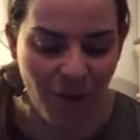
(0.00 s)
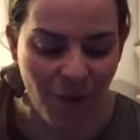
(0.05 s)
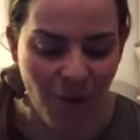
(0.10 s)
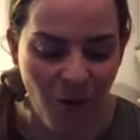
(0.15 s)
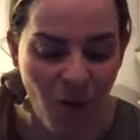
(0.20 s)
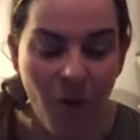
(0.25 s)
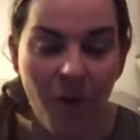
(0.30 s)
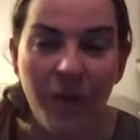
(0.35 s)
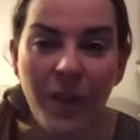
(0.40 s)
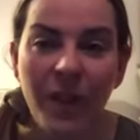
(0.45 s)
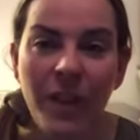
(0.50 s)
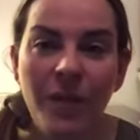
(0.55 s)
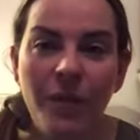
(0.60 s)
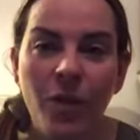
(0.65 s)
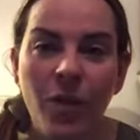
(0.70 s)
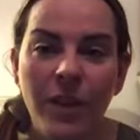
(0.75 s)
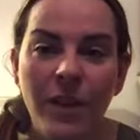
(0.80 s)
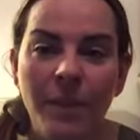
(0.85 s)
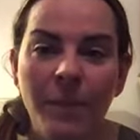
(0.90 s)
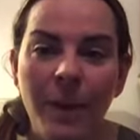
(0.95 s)
Hopefully you've
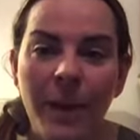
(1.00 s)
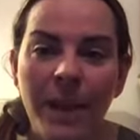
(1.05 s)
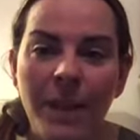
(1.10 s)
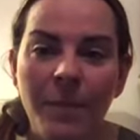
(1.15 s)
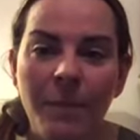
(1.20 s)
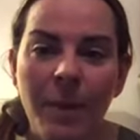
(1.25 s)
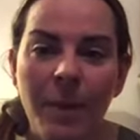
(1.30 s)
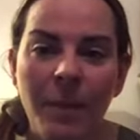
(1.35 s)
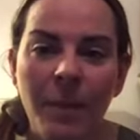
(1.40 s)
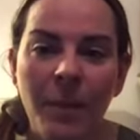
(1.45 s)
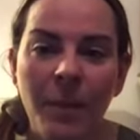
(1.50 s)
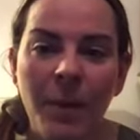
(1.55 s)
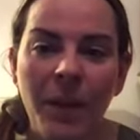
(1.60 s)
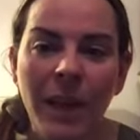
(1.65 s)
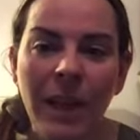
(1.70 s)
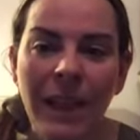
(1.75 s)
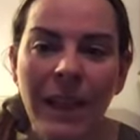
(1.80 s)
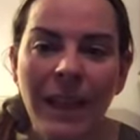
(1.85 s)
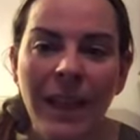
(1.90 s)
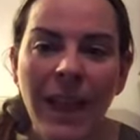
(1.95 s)
got space maybe where you
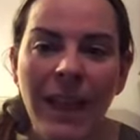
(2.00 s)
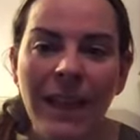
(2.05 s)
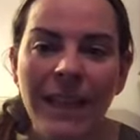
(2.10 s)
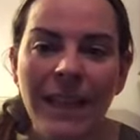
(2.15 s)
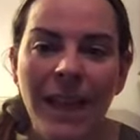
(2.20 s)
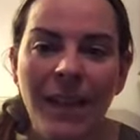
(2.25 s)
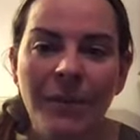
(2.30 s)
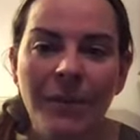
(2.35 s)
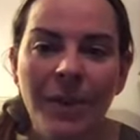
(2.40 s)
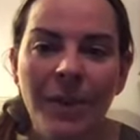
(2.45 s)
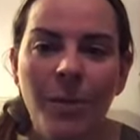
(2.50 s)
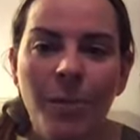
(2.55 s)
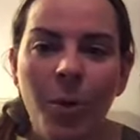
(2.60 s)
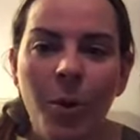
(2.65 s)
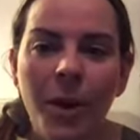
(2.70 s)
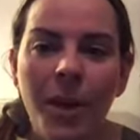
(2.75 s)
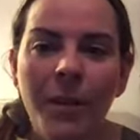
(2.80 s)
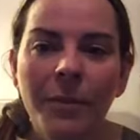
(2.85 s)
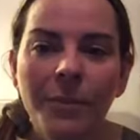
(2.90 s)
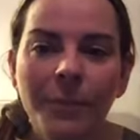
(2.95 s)
can lie down this
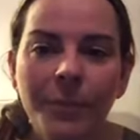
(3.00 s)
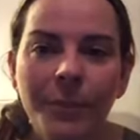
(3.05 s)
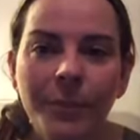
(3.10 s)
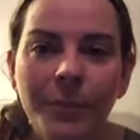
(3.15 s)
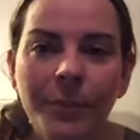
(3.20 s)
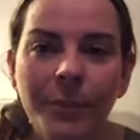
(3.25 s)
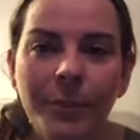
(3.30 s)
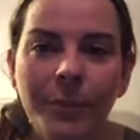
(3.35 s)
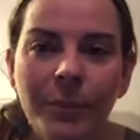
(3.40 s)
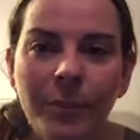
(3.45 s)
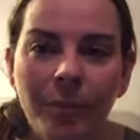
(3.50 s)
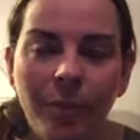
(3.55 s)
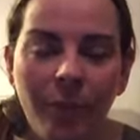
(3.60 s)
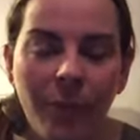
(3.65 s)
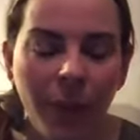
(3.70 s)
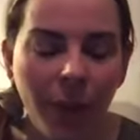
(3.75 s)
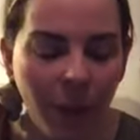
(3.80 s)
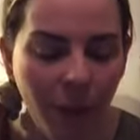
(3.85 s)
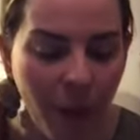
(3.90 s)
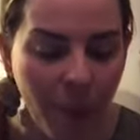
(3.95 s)
morning.
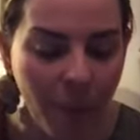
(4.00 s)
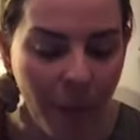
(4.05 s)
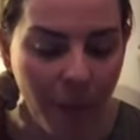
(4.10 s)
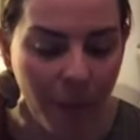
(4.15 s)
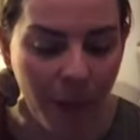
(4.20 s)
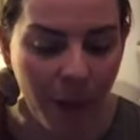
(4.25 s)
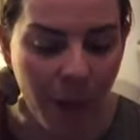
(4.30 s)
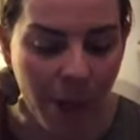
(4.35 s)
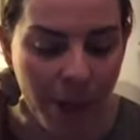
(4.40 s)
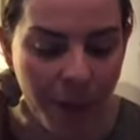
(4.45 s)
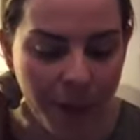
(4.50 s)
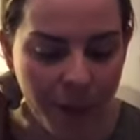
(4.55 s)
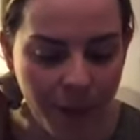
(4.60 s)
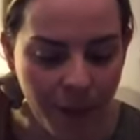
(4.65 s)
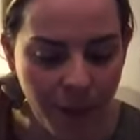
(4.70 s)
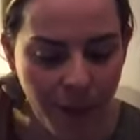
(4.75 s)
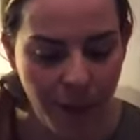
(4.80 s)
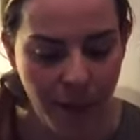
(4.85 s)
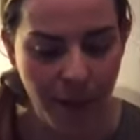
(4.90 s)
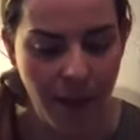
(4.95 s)
That might be good.
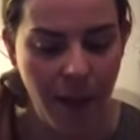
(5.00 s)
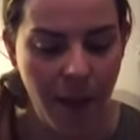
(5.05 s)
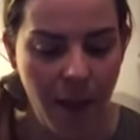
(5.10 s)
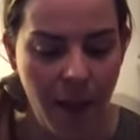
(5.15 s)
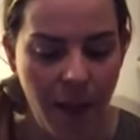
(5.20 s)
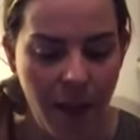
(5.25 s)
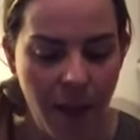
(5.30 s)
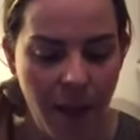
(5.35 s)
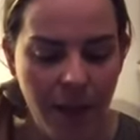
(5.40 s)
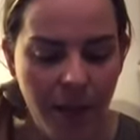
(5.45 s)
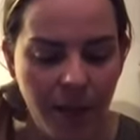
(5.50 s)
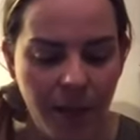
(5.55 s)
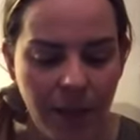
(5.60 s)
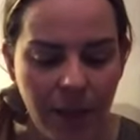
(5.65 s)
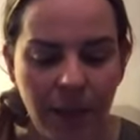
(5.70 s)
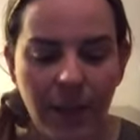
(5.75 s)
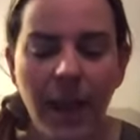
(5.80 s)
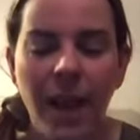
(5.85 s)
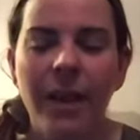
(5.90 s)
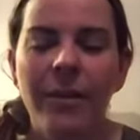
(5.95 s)
And just
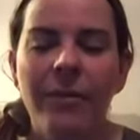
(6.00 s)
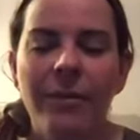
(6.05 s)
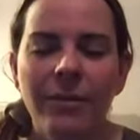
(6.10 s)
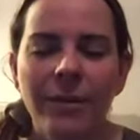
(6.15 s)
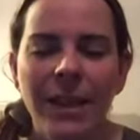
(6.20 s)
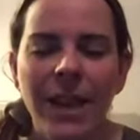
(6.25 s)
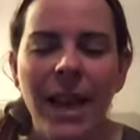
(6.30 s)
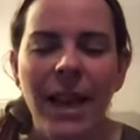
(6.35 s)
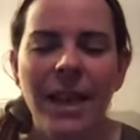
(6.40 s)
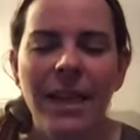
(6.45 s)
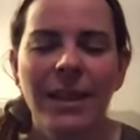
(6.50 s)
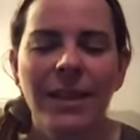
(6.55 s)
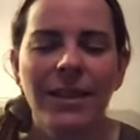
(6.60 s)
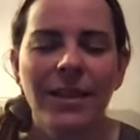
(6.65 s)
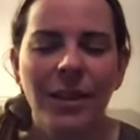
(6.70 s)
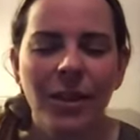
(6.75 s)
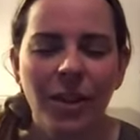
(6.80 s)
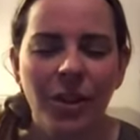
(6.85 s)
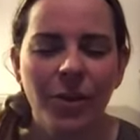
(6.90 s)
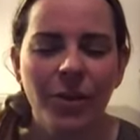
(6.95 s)
allow those eyes to
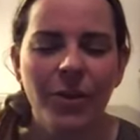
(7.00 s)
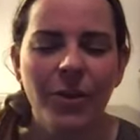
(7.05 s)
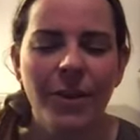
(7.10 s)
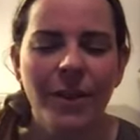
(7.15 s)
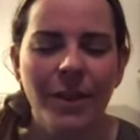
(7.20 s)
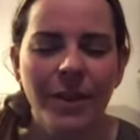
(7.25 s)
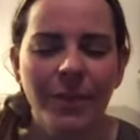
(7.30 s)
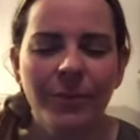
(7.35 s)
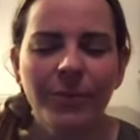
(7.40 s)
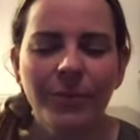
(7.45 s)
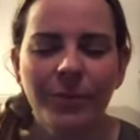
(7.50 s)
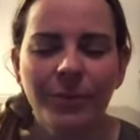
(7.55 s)
close.